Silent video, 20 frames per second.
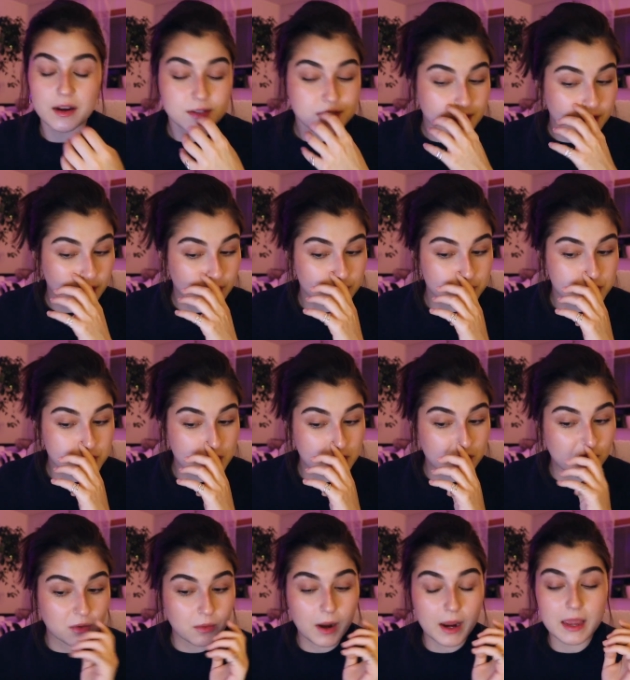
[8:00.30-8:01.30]
I was like, oh shit,
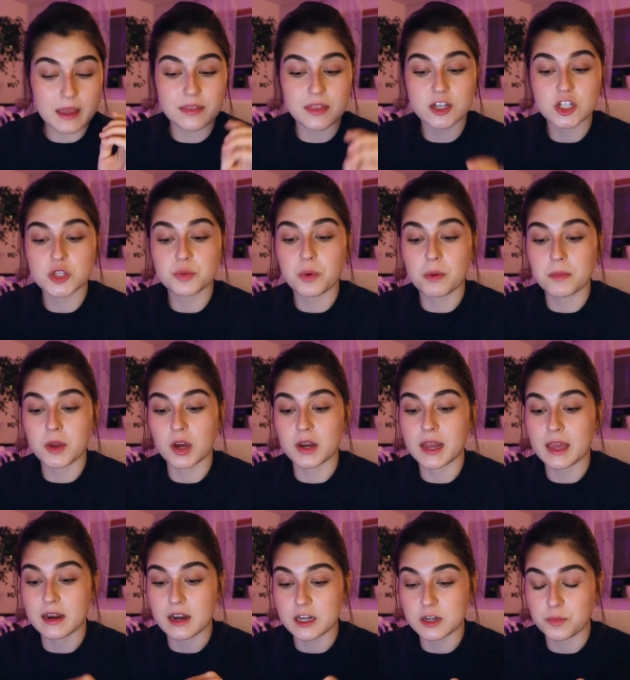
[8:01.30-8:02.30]
you're right. And then she put me on
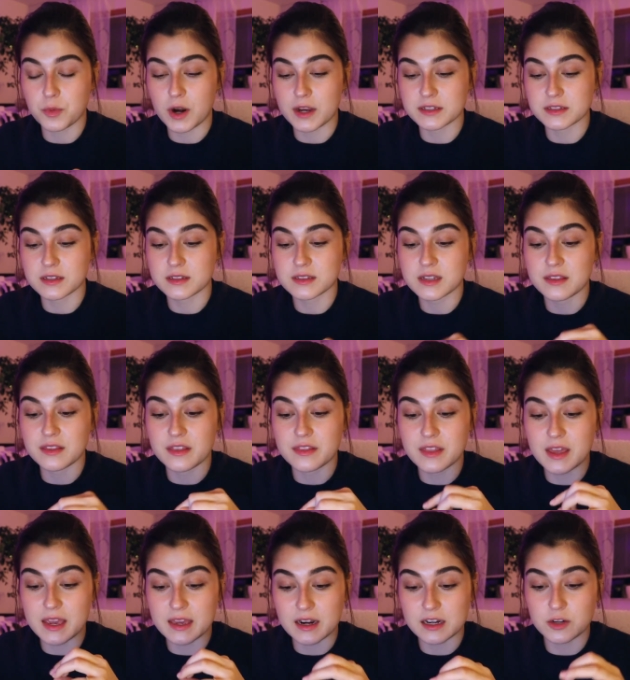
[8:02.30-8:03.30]
antidepressants, and then
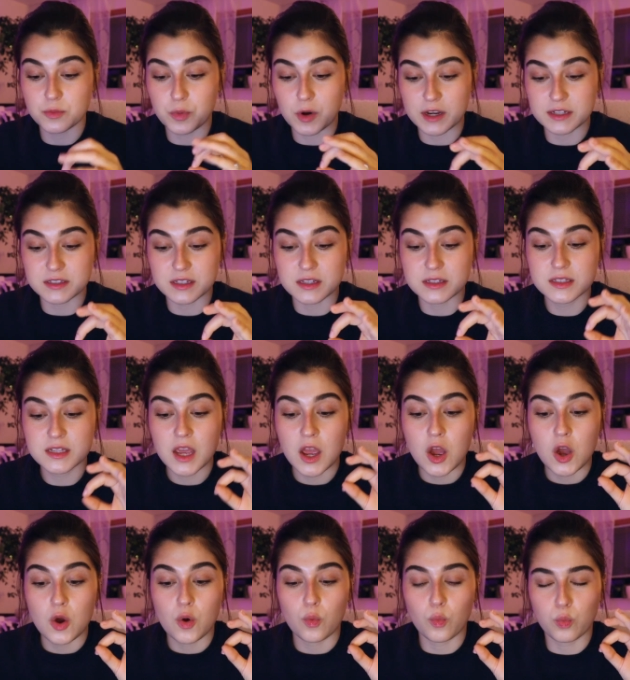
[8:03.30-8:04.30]
the antidepressants
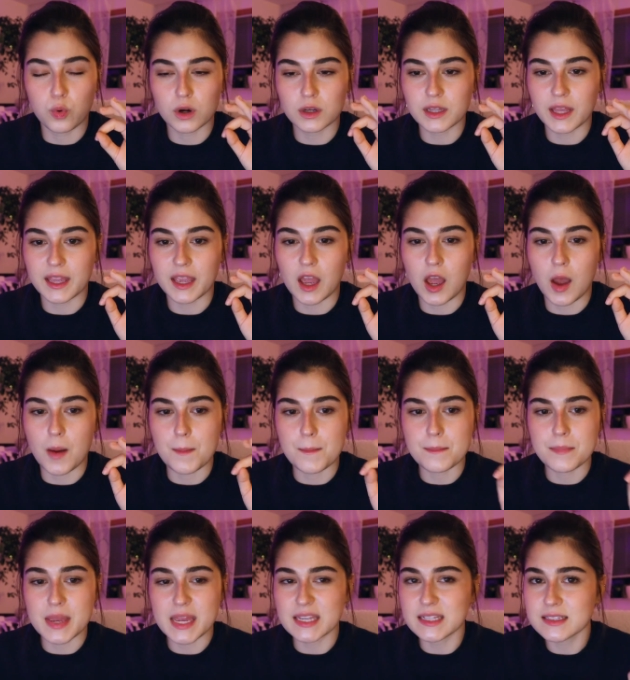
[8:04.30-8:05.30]
were like
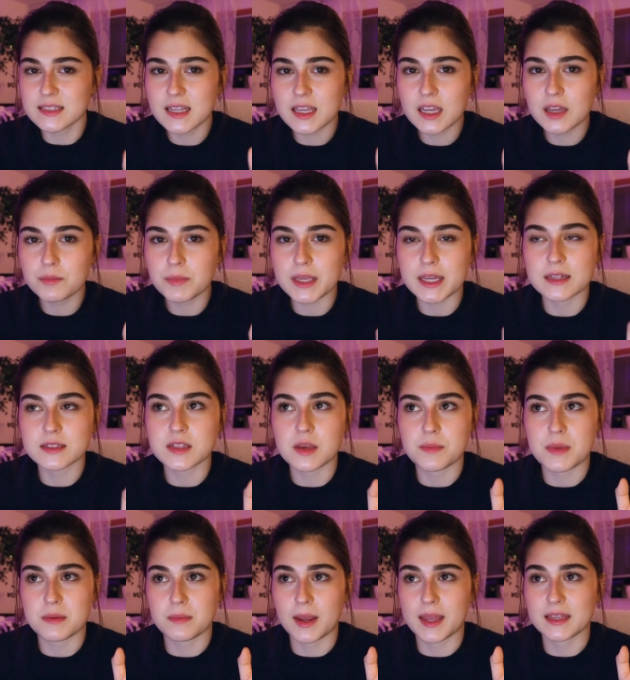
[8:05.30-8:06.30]
amazing because they
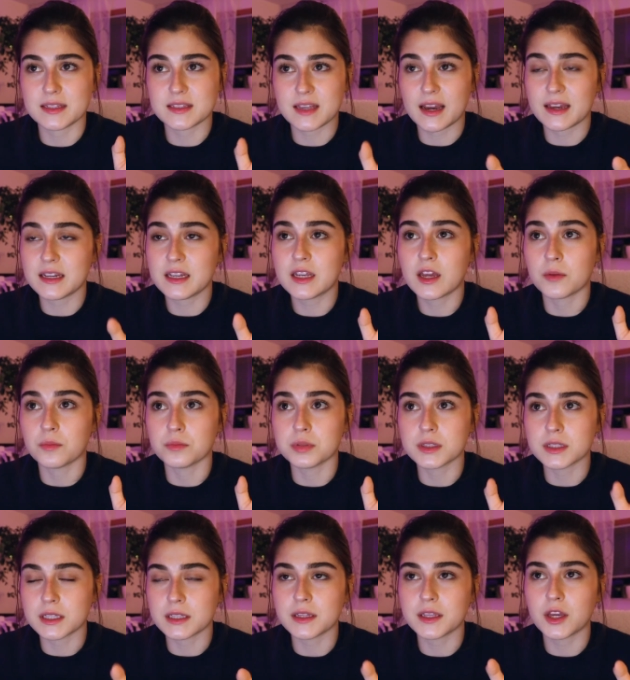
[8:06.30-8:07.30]
made my anxiety
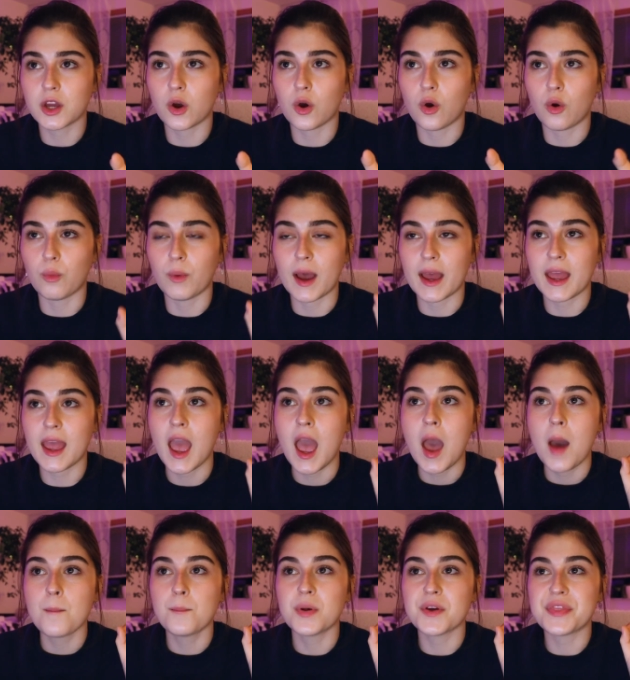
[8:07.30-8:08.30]
completely go away.
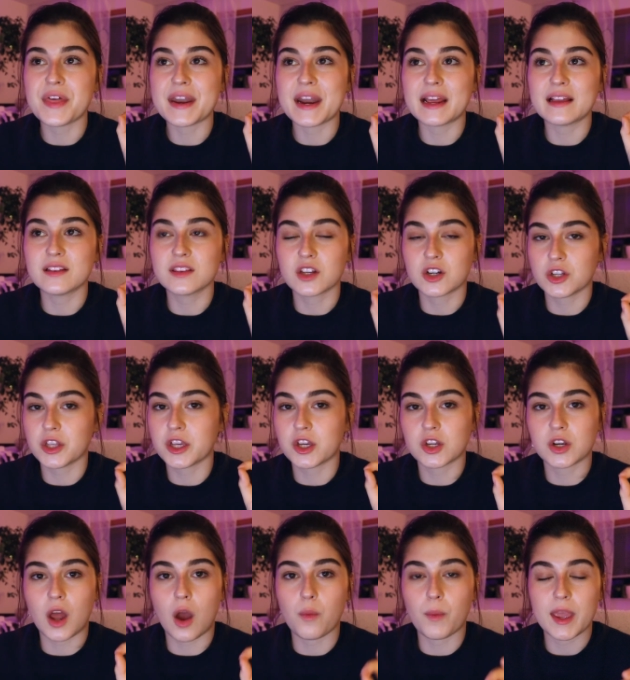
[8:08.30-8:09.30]
But then I literally
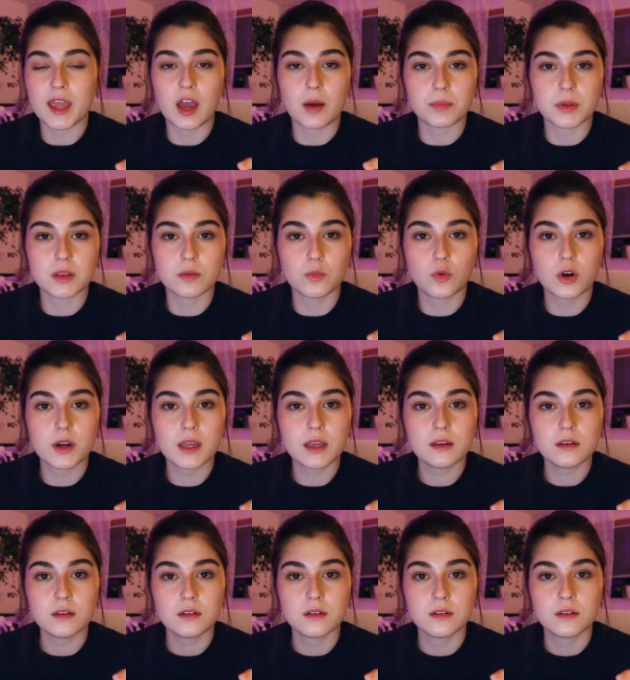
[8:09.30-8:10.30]
could not wake up in the
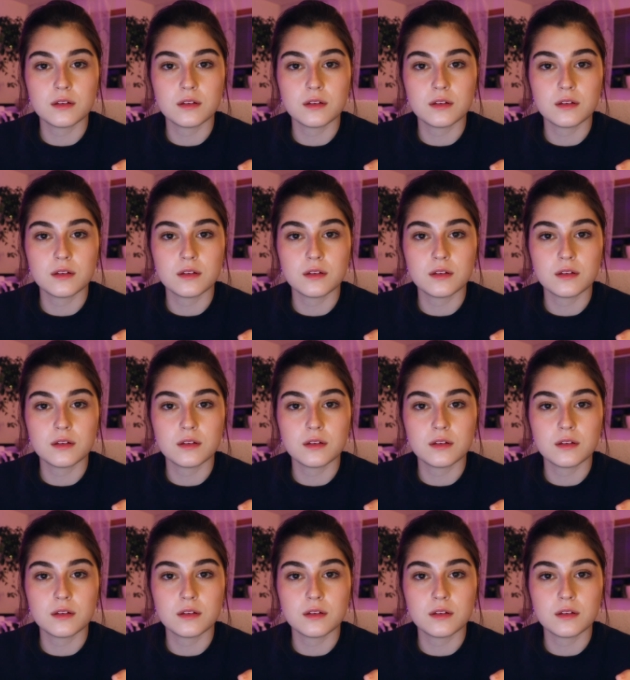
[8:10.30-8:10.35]
morning